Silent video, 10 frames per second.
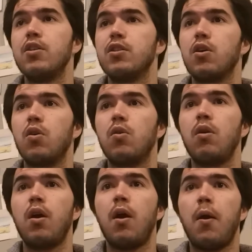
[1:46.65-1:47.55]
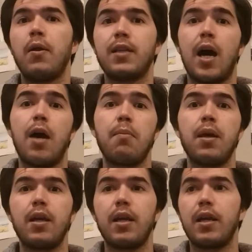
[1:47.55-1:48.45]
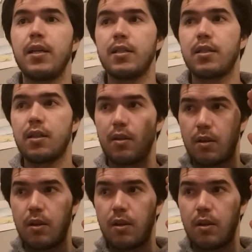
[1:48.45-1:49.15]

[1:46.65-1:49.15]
So timing is